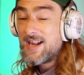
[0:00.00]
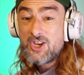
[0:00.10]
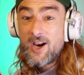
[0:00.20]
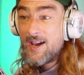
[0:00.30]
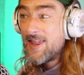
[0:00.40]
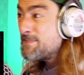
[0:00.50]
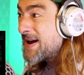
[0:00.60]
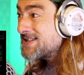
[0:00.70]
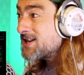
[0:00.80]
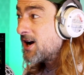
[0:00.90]
Actually, I like
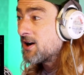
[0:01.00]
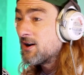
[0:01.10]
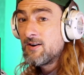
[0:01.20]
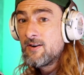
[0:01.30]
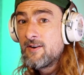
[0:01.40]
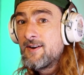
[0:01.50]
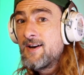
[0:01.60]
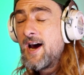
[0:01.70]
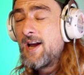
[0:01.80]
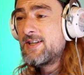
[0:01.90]
that better.
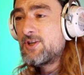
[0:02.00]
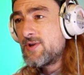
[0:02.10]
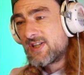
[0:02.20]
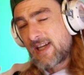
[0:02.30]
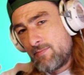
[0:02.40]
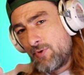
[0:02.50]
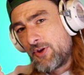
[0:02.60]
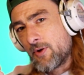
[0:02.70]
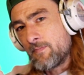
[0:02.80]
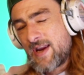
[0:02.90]
And he's doing the same
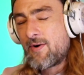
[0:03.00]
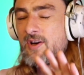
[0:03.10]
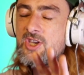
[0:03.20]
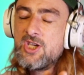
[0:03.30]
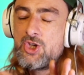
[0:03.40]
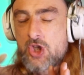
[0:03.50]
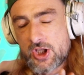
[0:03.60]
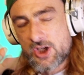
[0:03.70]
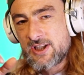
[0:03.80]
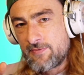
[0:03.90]
rhythm. Now, I think he
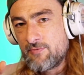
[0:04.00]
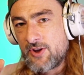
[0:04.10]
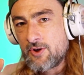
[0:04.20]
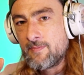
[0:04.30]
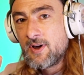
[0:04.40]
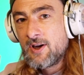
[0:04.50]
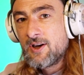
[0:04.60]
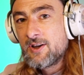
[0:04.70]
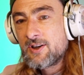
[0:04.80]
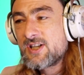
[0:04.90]
should have done a different rhythm.
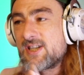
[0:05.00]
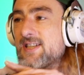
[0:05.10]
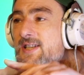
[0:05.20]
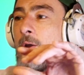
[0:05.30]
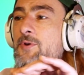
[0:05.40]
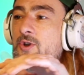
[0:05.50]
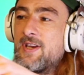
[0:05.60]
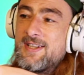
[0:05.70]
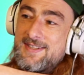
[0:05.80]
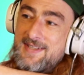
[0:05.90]
Because he's
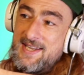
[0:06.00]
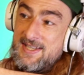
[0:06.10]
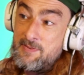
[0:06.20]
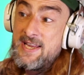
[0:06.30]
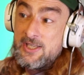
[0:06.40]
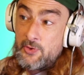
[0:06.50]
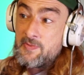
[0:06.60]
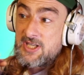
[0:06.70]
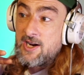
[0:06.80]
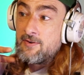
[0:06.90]
pleased
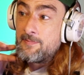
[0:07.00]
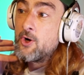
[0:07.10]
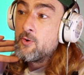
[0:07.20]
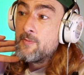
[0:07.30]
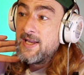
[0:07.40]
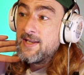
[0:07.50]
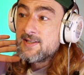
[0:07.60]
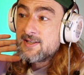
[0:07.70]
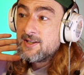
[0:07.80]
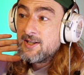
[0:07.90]
with himself, by all
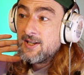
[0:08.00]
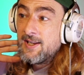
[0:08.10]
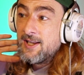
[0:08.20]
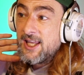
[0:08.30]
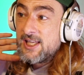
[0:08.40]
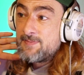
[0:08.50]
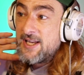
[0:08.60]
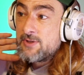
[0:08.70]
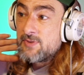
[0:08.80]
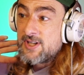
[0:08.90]
means. He's
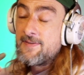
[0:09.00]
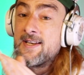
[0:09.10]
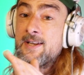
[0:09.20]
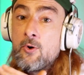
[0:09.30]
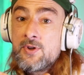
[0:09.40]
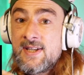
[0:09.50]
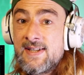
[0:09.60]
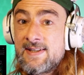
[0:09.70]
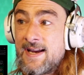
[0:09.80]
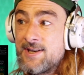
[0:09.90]
pleased with himself. He knows
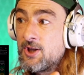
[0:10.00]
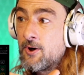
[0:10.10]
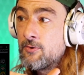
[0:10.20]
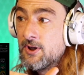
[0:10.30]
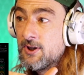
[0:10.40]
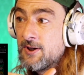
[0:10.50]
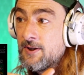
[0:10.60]
this is edgy, though.